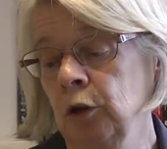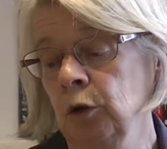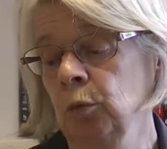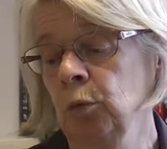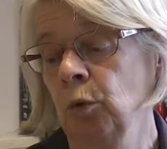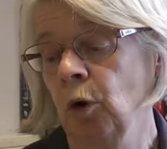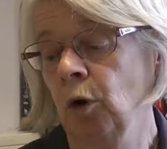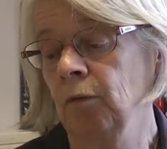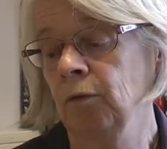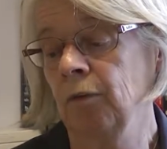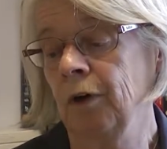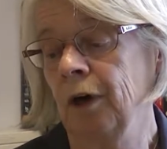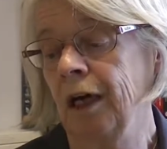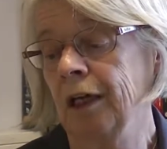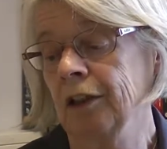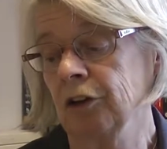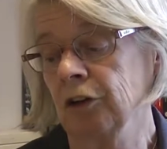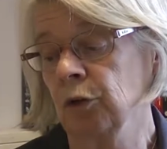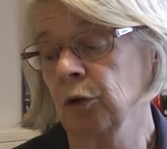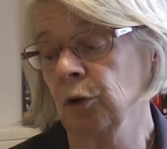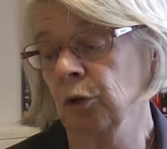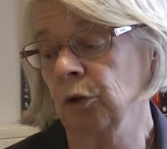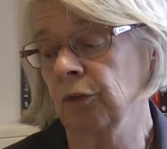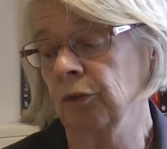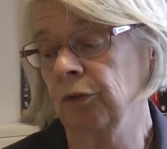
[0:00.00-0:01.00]
They do want
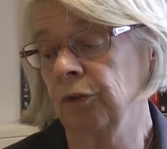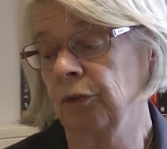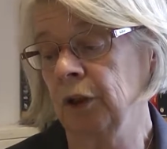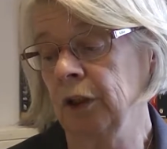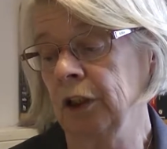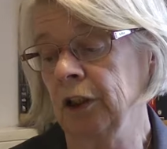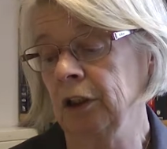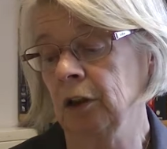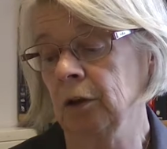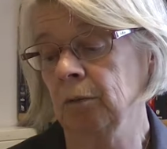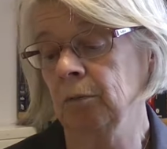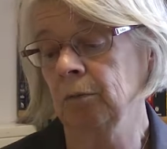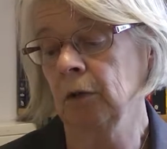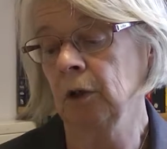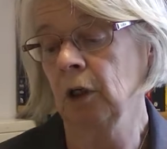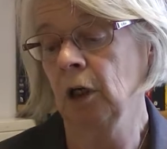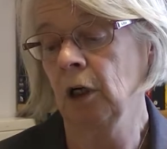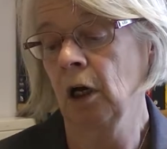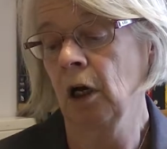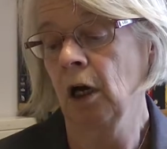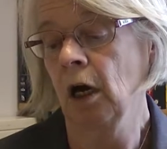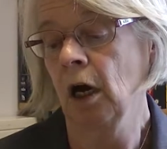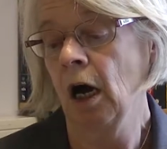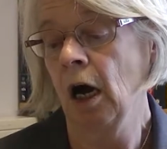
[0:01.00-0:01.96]
that sort of freedom.